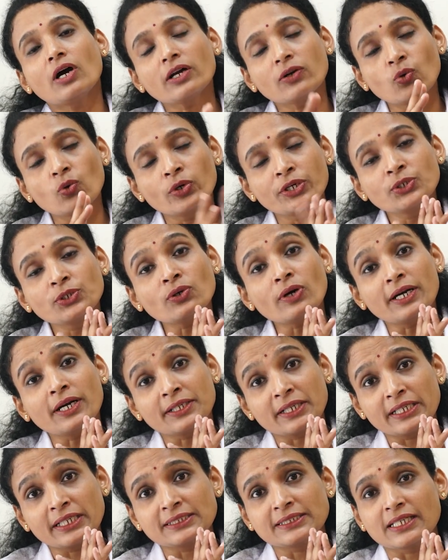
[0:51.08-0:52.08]
go into
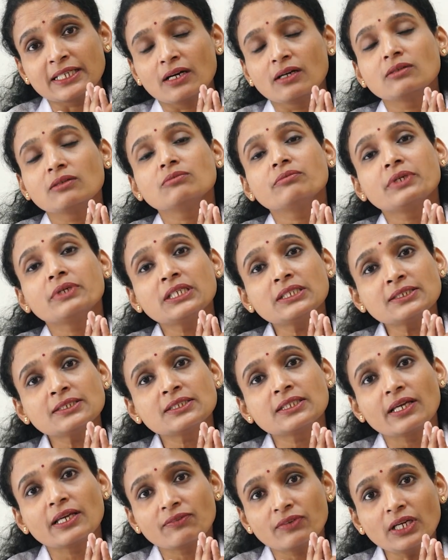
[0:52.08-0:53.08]
atresia, means
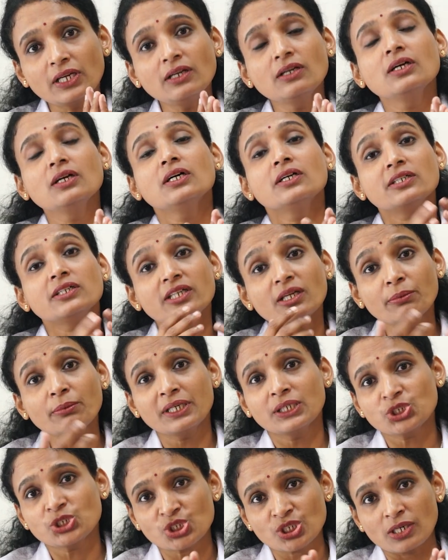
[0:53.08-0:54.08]
they will
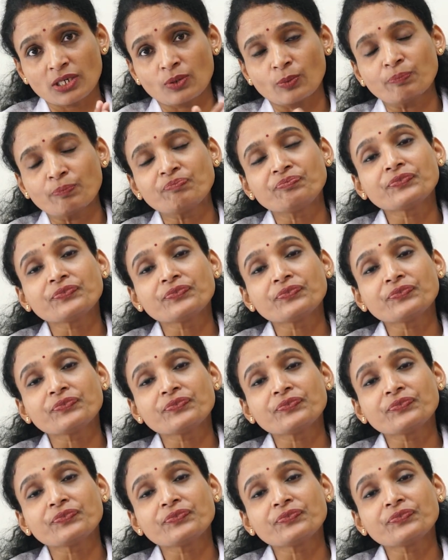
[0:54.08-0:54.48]
diminish now.